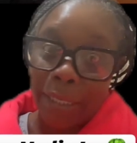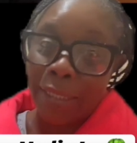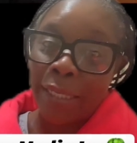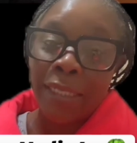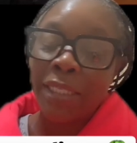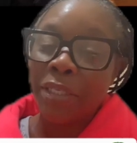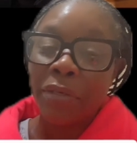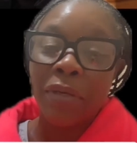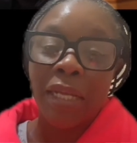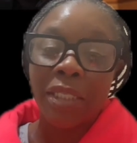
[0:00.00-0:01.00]

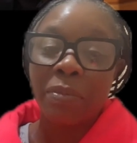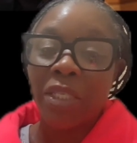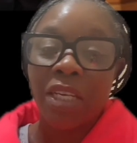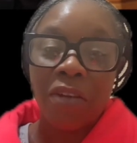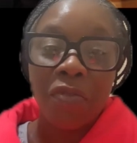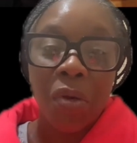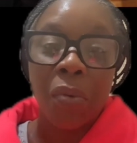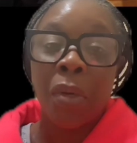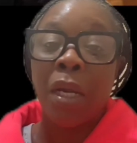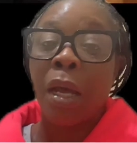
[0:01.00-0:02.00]
got some stuff
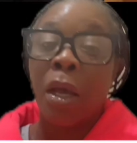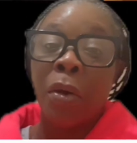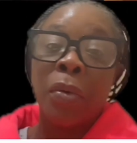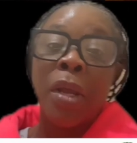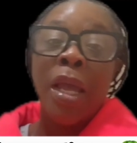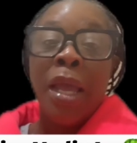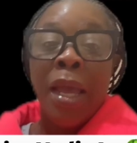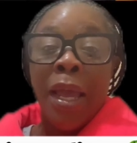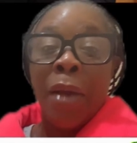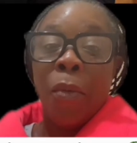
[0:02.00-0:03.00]
going on.
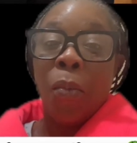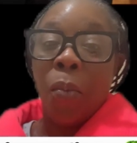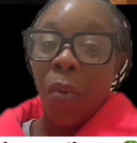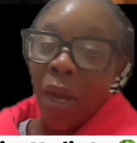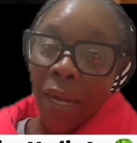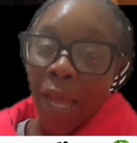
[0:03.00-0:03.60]
What